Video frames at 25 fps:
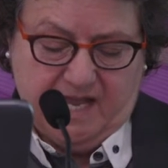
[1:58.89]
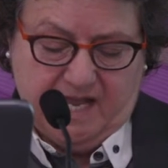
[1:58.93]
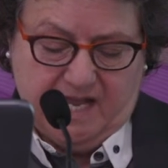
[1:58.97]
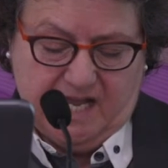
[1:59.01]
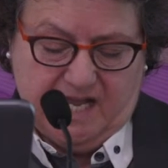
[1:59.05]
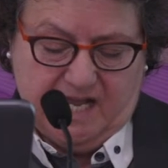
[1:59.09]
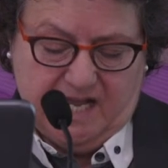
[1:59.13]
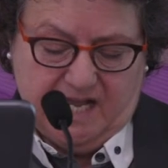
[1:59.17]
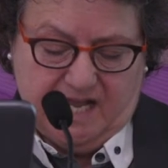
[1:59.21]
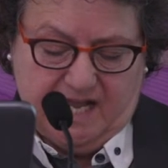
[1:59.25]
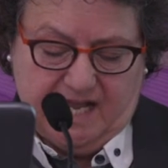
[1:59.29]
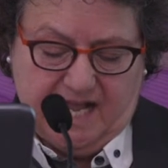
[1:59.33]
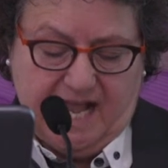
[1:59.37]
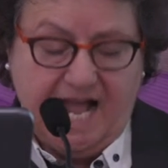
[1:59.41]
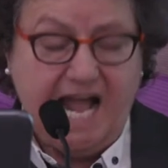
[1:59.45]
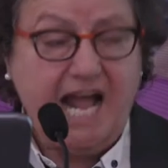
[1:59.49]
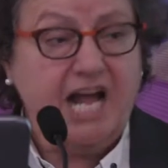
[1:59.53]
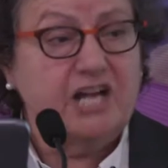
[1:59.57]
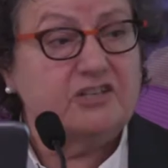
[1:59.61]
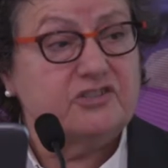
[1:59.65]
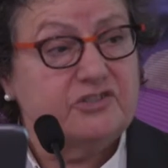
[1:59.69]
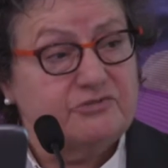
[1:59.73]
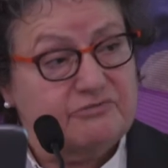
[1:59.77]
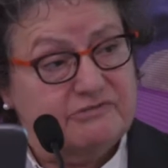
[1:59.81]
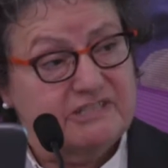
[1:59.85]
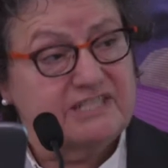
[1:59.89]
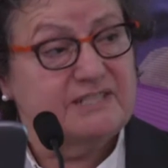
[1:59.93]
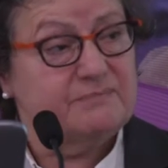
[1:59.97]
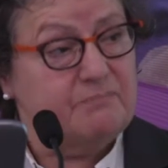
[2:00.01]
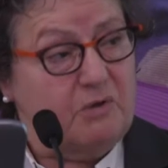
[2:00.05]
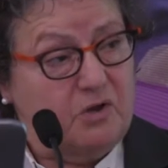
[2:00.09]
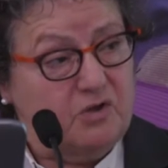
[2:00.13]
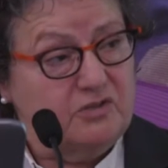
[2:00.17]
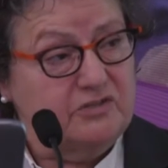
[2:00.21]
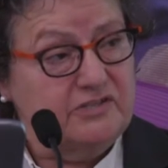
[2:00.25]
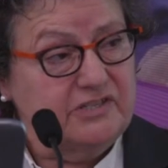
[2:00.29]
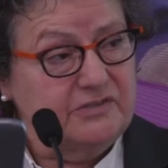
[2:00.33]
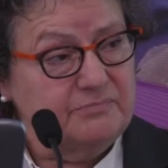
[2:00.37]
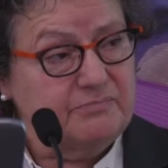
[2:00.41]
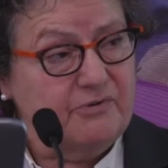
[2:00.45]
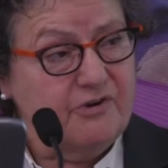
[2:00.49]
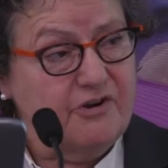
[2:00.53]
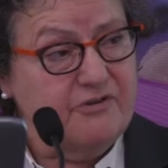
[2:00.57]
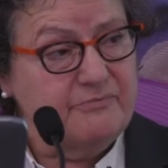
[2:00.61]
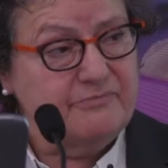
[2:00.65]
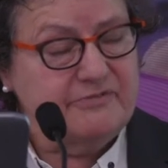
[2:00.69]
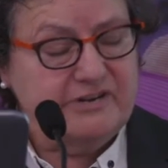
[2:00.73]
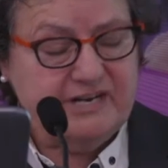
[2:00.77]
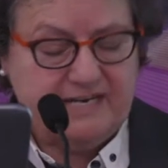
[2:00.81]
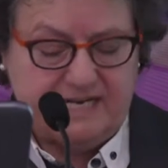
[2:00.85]
how to respond
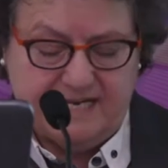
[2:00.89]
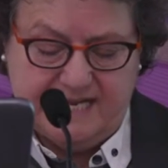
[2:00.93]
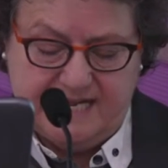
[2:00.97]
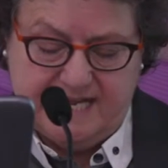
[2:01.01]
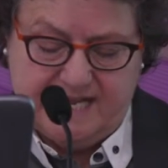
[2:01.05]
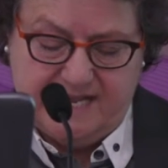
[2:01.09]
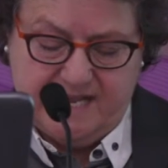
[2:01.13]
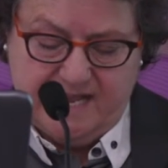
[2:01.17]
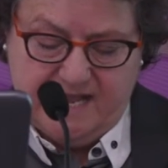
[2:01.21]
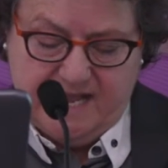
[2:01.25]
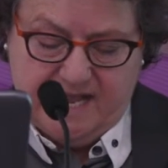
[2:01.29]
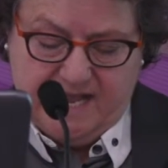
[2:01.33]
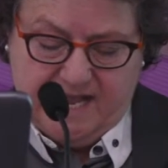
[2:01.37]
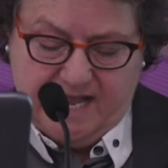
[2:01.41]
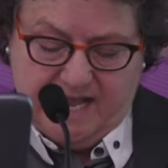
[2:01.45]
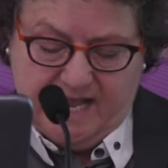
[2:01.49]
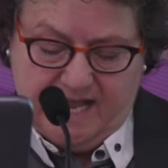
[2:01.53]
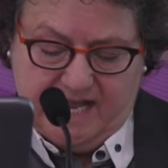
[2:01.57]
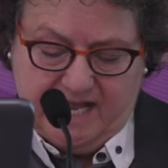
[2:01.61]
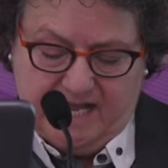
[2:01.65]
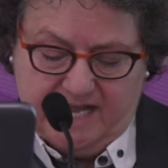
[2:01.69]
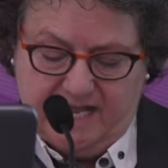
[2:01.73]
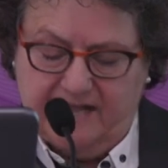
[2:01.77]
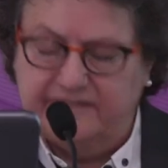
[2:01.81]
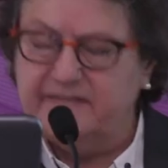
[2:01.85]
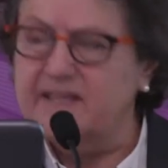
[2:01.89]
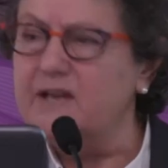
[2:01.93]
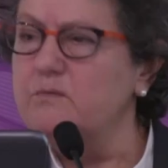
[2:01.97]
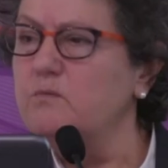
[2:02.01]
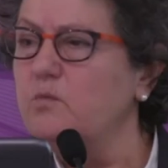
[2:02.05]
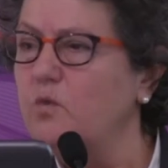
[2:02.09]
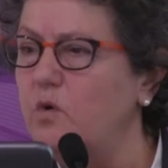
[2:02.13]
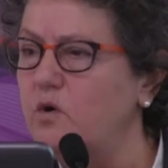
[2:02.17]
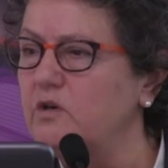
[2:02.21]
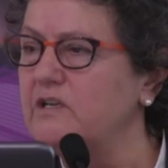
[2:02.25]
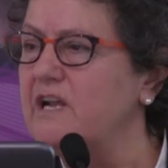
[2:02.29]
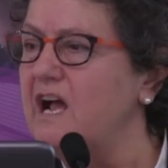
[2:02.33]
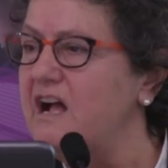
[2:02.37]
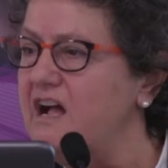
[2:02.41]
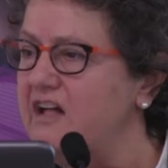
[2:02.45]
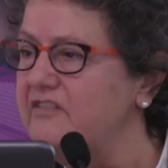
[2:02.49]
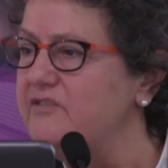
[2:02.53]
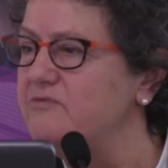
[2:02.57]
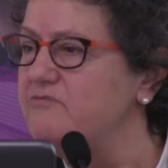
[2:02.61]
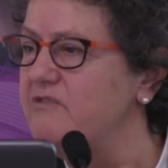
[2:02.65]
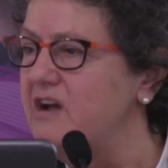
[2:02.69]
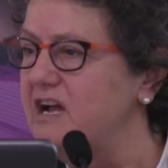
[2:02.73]
appropriately, and then what are the